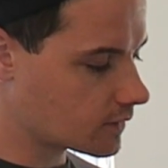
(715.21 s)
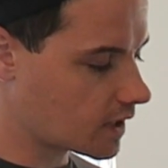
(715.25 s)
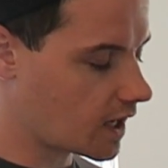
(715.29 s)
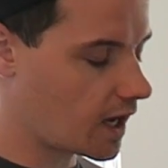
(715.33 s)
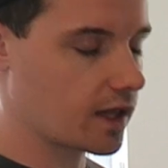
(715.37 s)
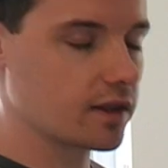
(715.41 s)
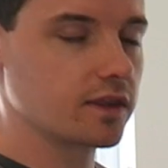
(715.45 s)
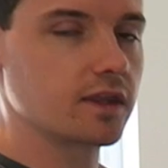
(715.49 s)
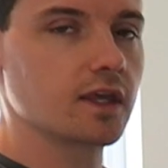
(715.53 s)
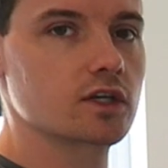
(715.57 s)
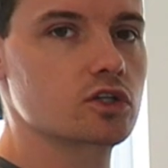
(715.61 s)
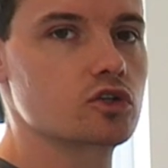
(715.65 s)

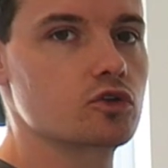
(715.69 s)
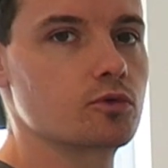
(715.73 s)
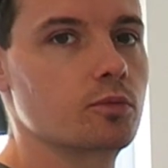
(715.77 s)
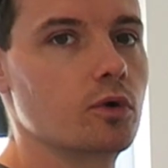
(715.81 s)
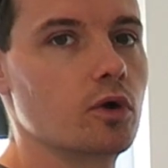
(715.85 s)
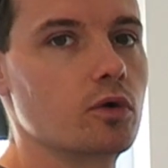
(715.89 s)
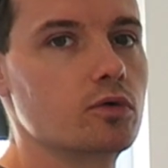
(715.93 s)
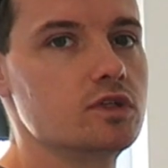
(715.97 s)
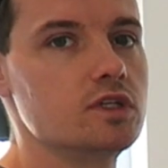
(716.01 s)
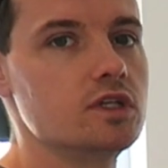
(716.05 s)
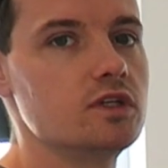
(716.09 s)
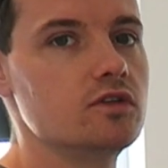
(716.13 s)
add the extra
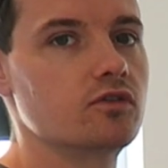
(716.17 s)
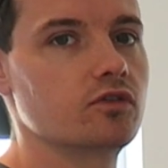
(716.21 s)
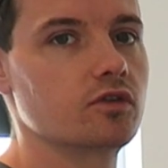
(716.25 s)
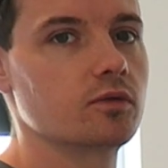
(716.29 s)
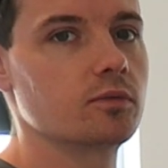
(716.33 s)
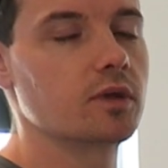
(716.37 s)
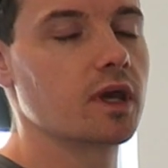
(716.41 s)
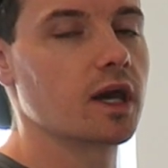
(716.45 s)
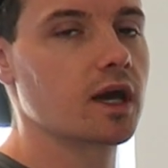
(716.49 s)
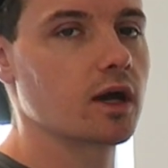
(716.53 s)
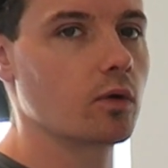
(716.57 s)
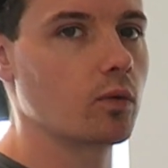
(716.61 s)
protein
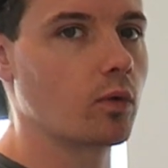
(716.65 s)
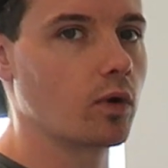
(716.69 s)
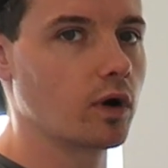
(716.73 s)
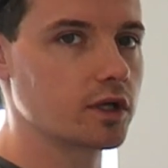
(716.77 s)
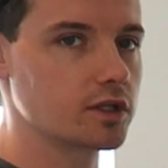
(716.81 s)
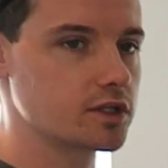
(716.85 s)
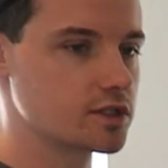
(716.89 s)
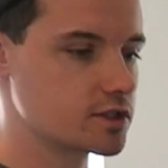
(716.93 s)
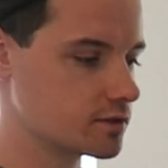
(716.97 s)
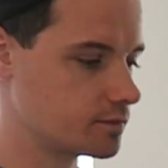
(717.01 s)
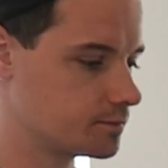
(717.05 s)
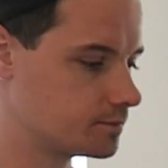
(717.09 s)
from the egg
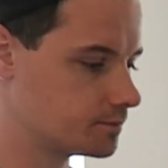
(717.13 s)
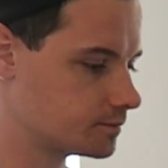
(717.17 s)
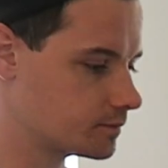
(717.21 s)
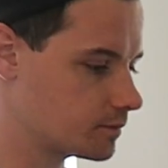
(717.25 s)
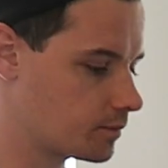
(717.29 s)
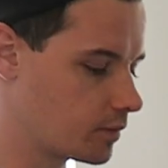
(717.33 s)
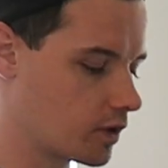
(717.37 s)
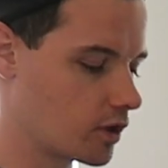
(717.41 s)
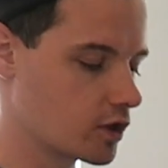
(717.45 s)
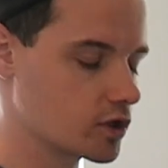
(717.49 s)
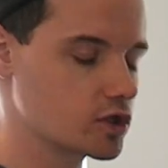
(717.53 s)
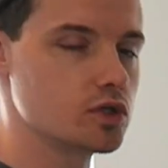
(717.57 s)
whites.
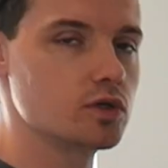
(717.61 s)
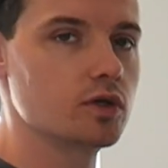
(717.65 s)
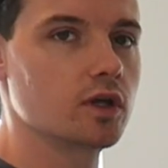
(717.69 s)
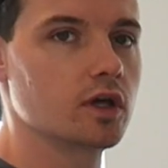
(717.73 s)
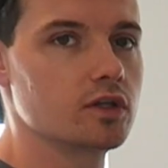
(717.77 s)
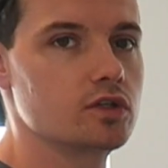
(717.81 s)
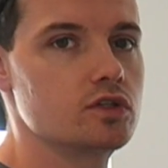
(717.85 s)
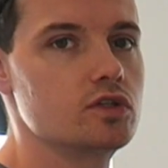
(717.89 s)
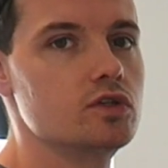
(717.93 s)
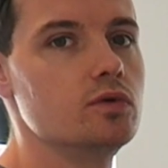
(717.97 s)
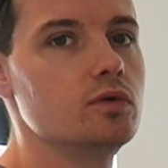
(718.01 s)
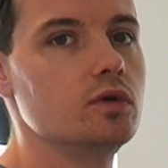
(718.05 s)
Plus you
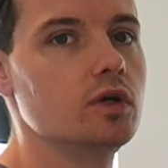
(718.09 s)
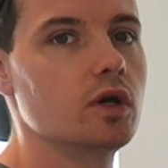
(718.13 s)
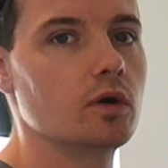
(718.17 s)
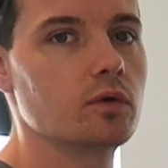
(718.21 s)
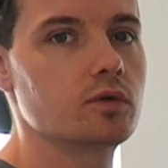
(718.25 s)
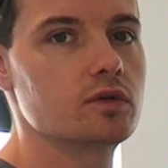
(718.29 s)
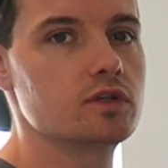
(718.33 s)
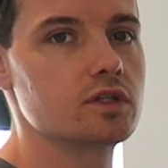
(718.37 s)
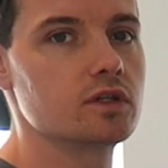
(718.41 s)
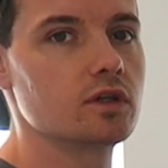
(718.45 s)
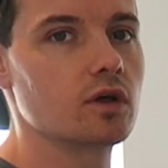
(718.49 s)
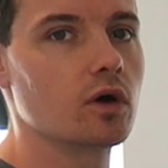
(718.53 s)
get 2
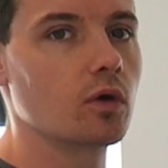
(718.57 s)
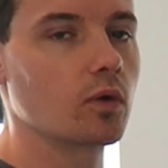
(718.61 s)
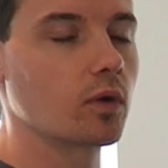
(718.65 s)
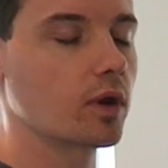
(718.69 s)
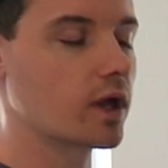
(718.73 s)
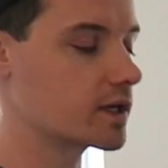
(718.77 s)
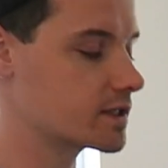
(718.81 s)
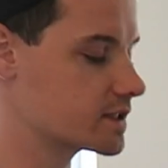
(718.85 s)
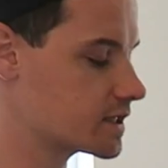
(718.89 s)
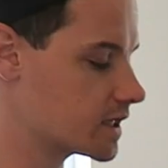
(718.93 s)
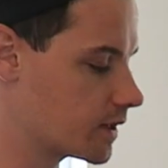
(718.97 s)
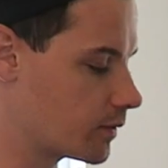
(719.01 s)
yolks in the whole
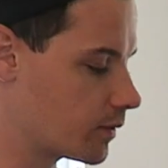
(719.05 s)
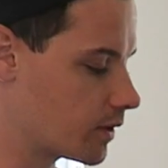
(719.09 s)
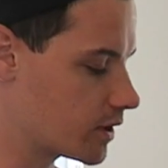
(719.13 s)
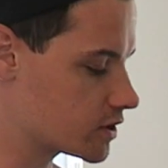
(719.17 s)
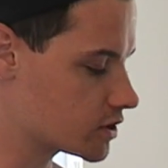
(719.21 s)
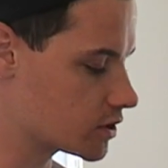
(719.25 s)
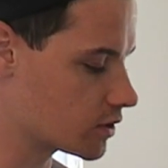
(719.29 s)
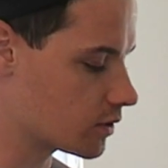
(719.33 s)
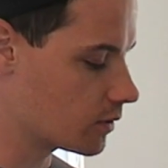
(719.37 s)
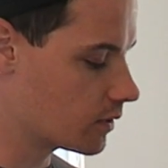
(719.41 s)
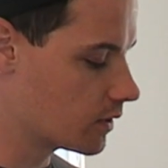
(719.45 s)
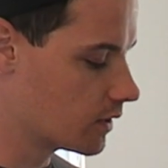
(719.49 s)
eggs anyway.
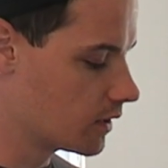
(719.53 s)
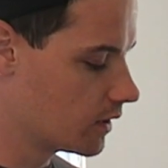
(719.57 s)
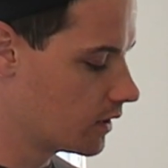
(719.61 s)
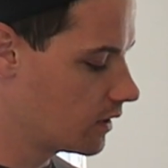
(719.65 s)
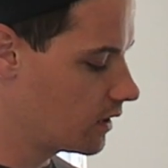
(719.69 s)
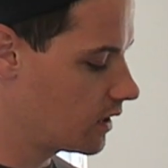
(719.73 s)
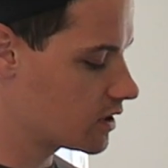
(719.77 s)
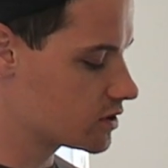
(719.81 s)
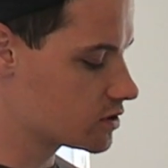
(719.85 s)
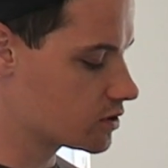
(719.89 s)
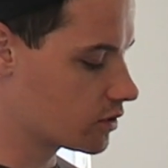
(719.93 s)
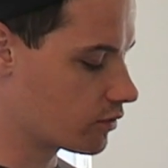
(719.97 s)
So
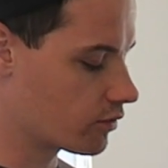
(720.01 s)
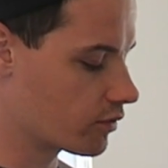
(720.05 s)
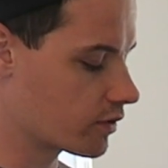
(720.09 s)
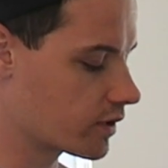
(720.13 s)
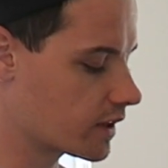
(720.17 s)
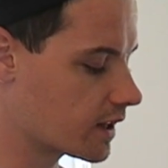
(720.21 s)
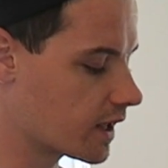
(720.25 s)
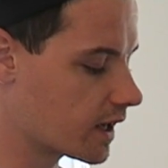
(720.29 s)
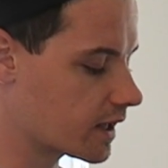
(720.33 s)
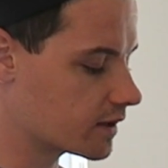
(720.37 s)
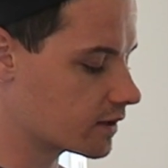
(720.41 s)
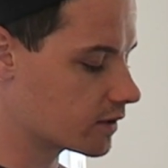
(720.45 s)
it's not
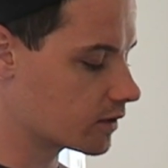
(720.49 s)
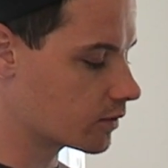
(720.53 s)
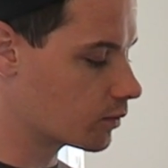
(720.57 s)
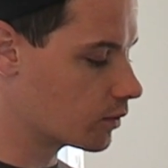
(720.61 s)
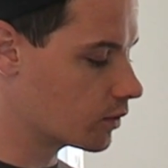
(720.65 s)
really the end of